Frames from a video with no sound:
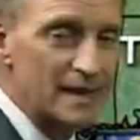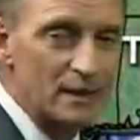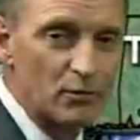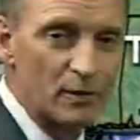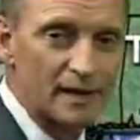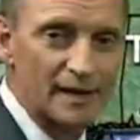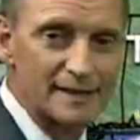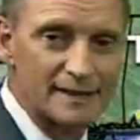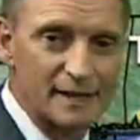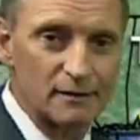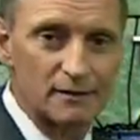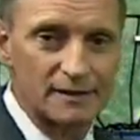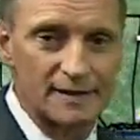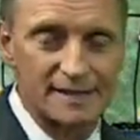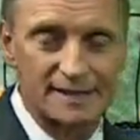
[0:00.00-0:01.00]
mean that we're going to
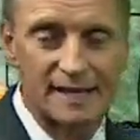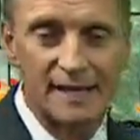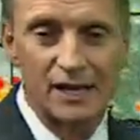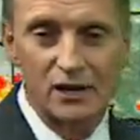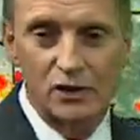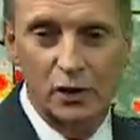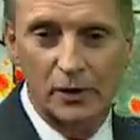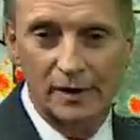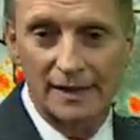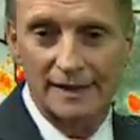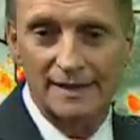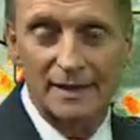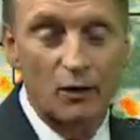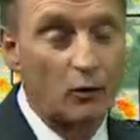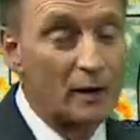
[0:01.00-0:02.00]
deal with this. Too
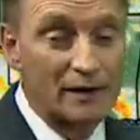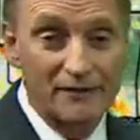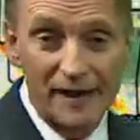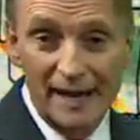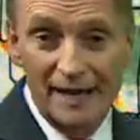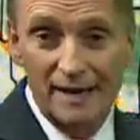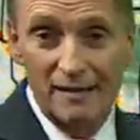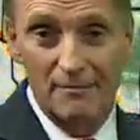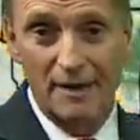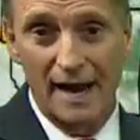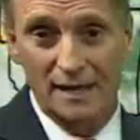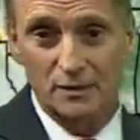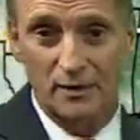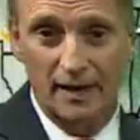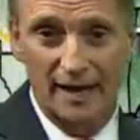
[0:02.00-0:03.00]
early to tell what, if any,
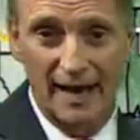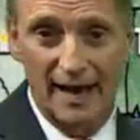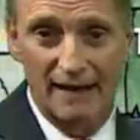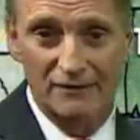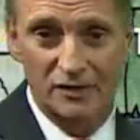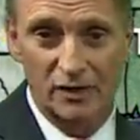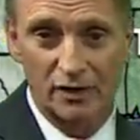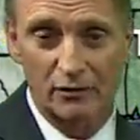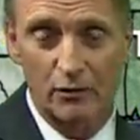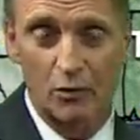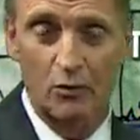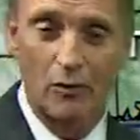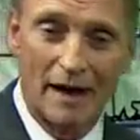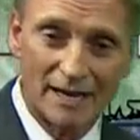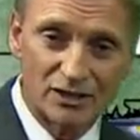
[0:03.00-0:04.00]
impacts we're going to have. Certainly
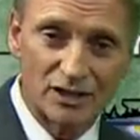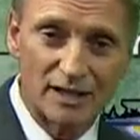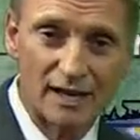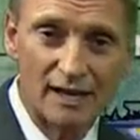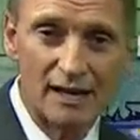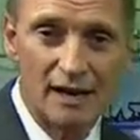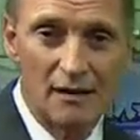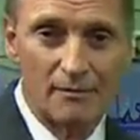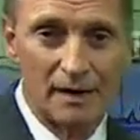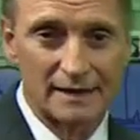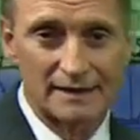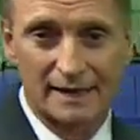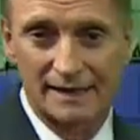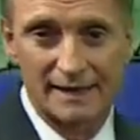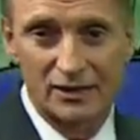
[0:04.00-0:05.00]
we'll watch it,
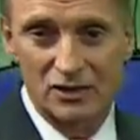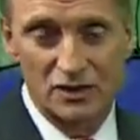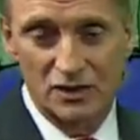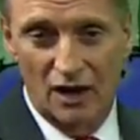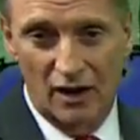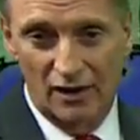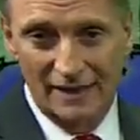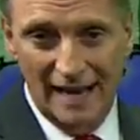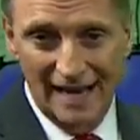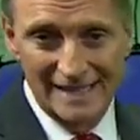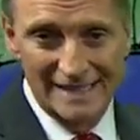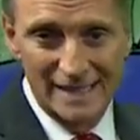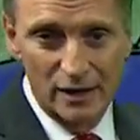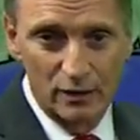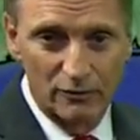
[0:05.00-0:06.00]
but the conditions aren't
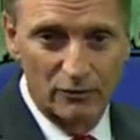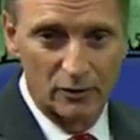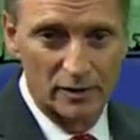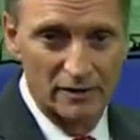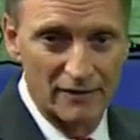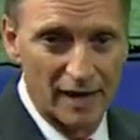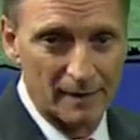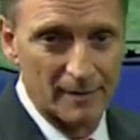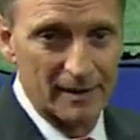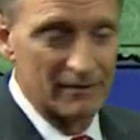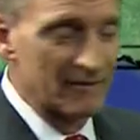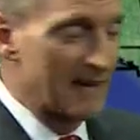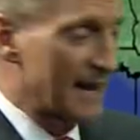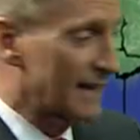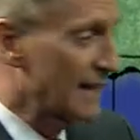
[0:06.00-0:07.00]
ideal for development.
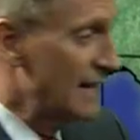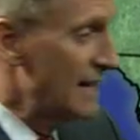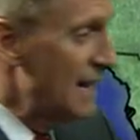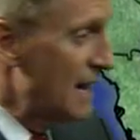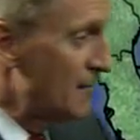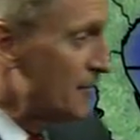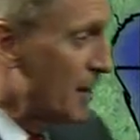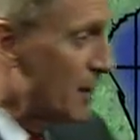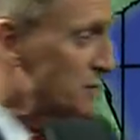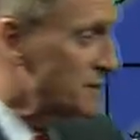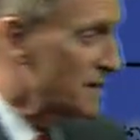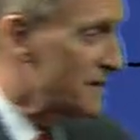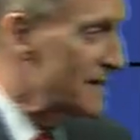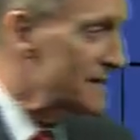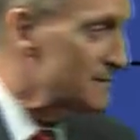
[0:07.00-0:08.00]
In fact,
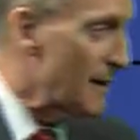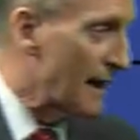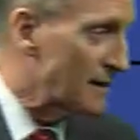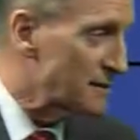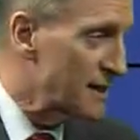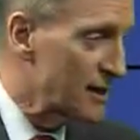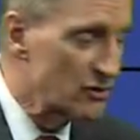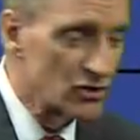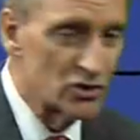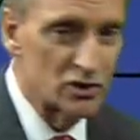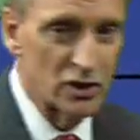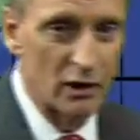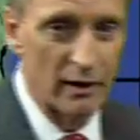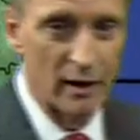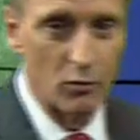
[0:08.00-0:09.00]
most of these models here just
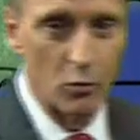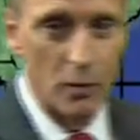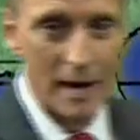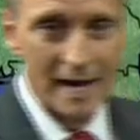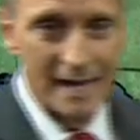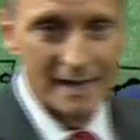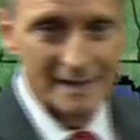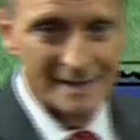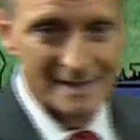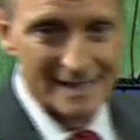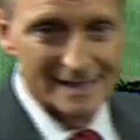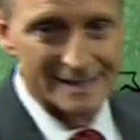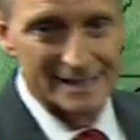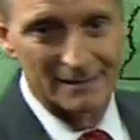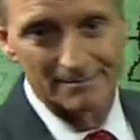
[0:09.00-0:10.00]
show a weak
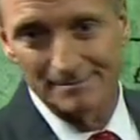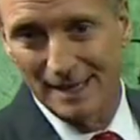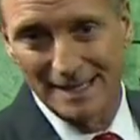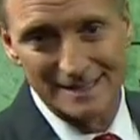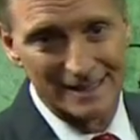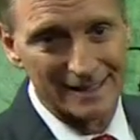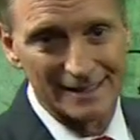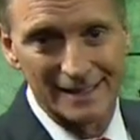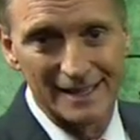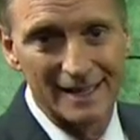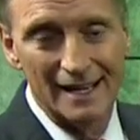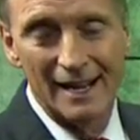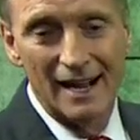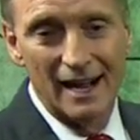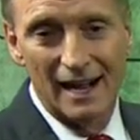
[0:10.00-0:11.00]
system, basically,
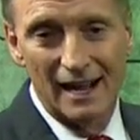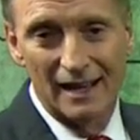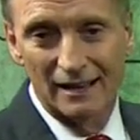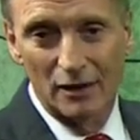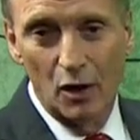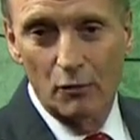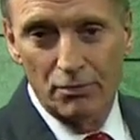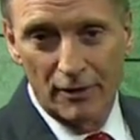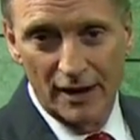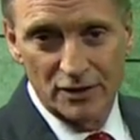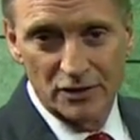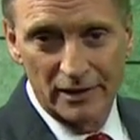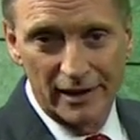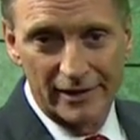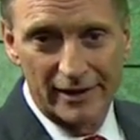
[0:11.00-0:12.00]
a low
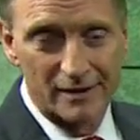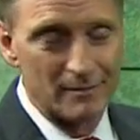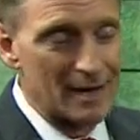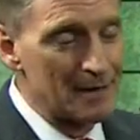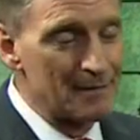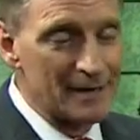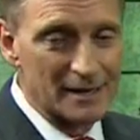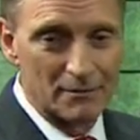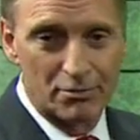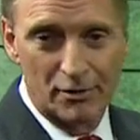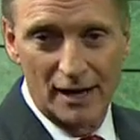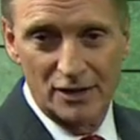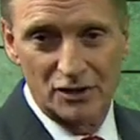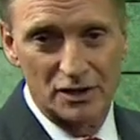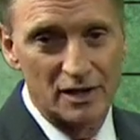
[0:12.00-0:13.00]
pressure area, maybe a
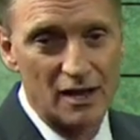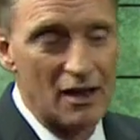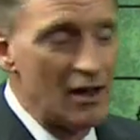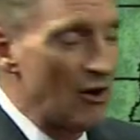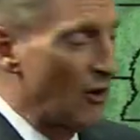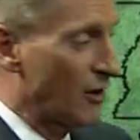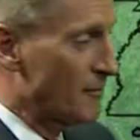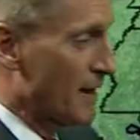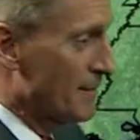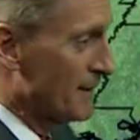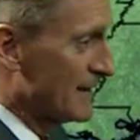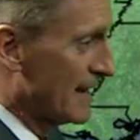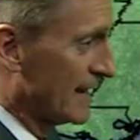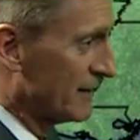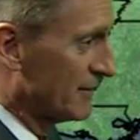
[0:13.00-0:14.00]
depression, or
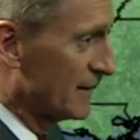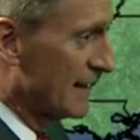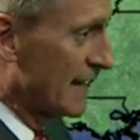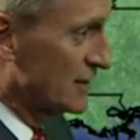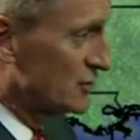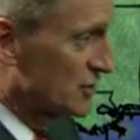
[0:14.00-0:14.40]
maybe not even even at